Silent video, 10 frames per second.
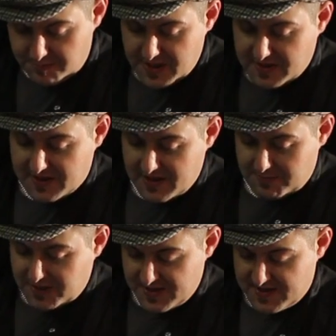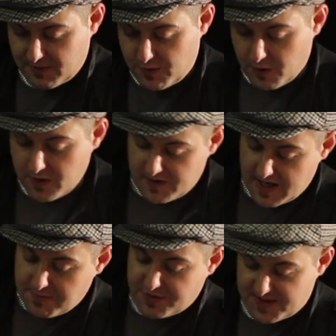pick the kit piece that we want,
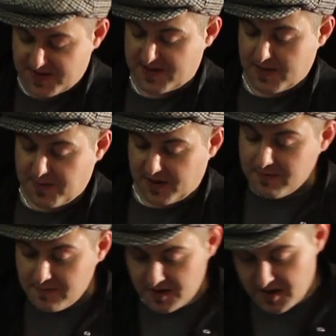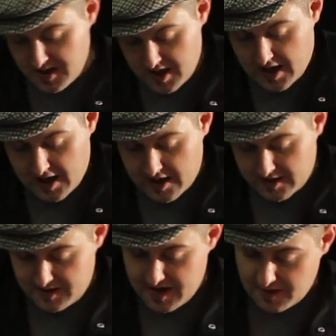now press the step button.
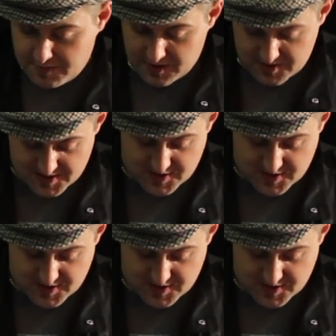Uh, now I'm going to